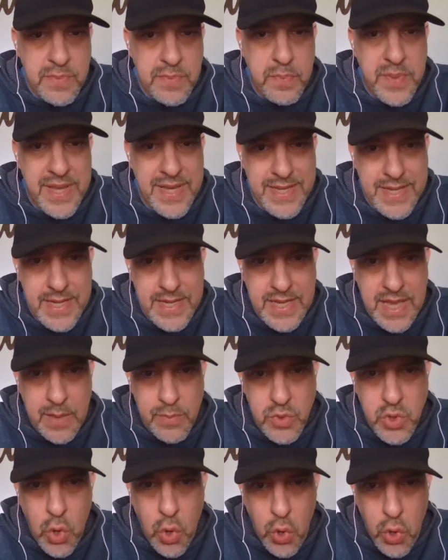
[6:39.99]
business
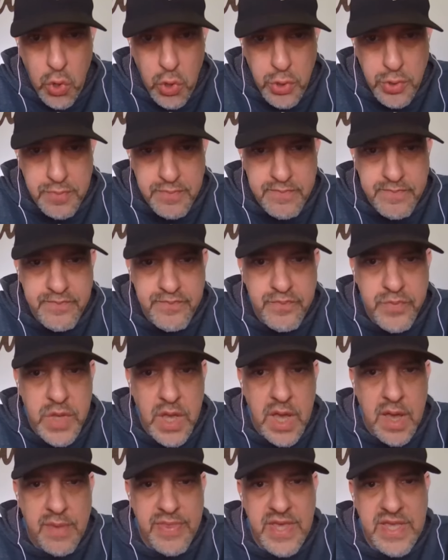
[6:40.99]
i'm told
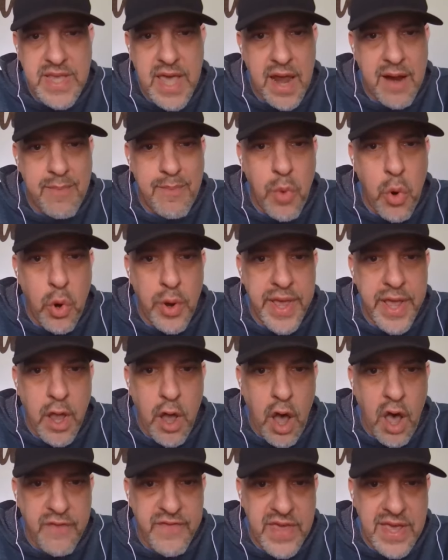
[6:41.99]
these kind of morning
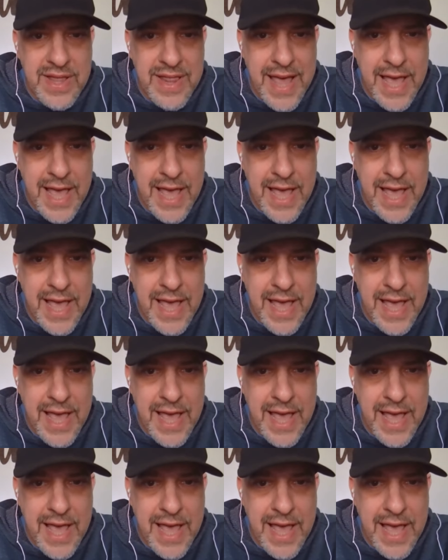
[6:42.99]
coffee